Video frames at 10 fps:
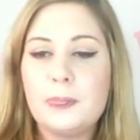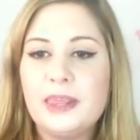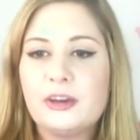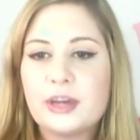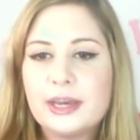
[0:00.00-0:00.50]

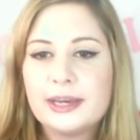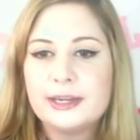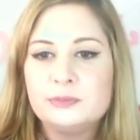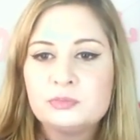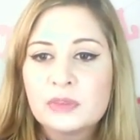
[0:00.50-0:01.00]
Okay.
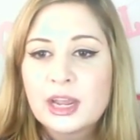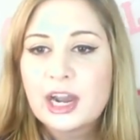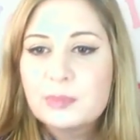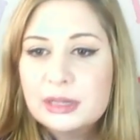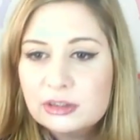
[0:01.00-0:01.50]

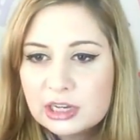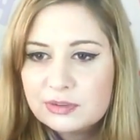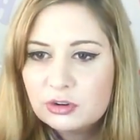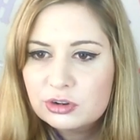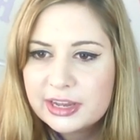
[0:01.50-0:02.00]
I've been looking
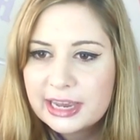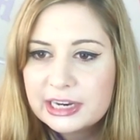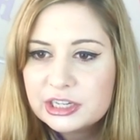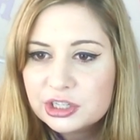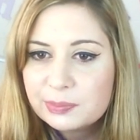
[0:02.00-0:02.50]
for
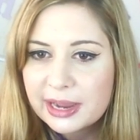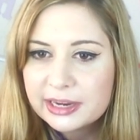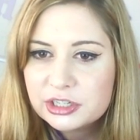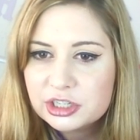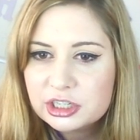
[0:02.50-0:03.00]
vacation
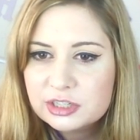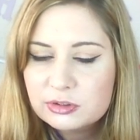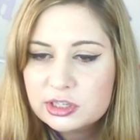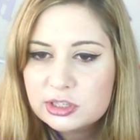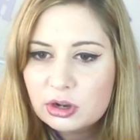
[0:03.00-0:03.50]
packages for
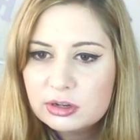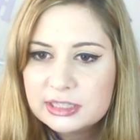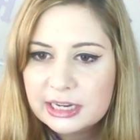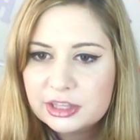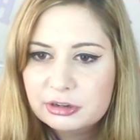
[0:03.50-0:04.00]
Seoul,
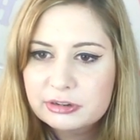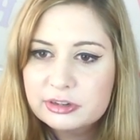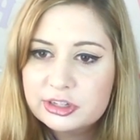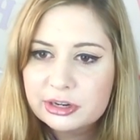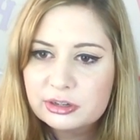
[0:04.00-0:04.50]
South Korea in
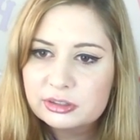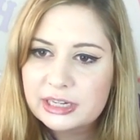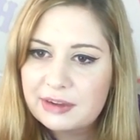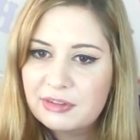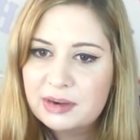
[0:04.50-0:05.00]
general, and
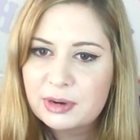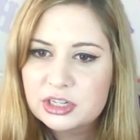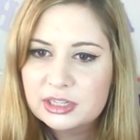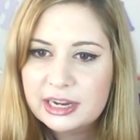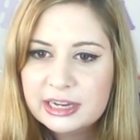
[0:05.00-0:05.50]
haven't had much
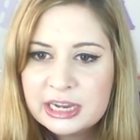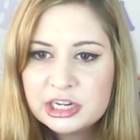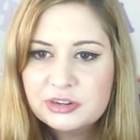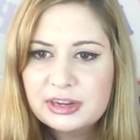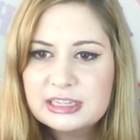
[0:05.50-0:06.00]
luck. Do
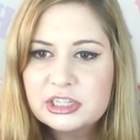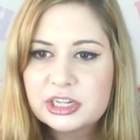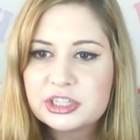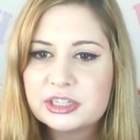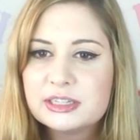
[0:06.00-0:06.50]
you have any
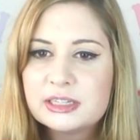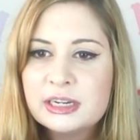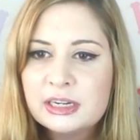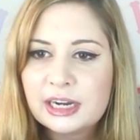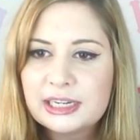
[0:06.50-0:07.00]
suggestions?
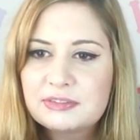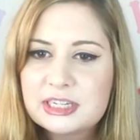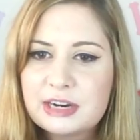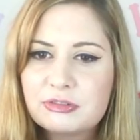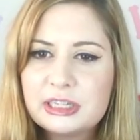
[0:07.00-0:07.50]
I'd love to
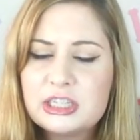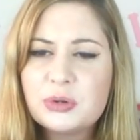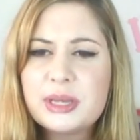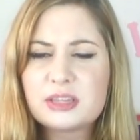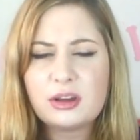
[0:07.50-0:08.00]
stay for at least 2 weeks.